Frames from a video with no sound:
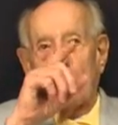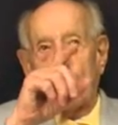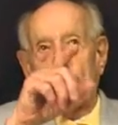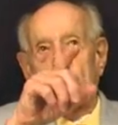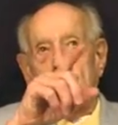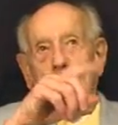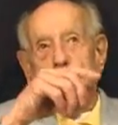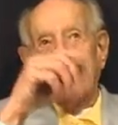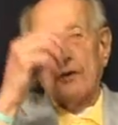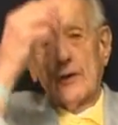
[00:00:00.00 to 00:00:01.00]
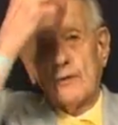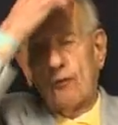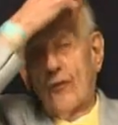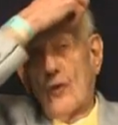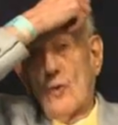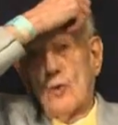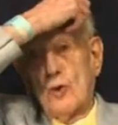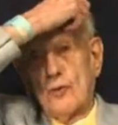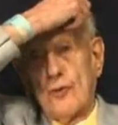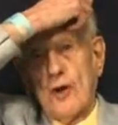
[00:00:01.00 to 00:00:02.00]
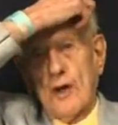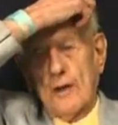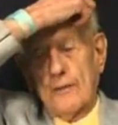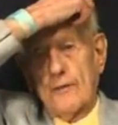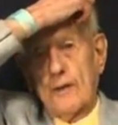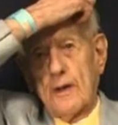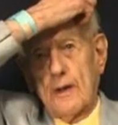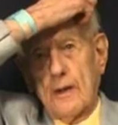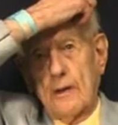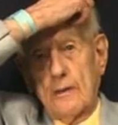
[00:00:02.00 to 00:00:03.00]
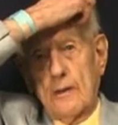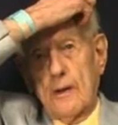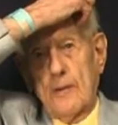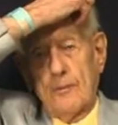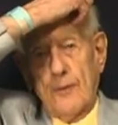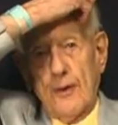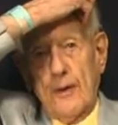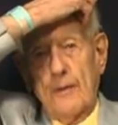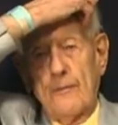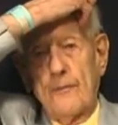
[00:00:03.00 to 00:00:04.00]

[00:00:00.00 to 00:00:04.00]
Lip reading: when I took the four-wheel drive car up there,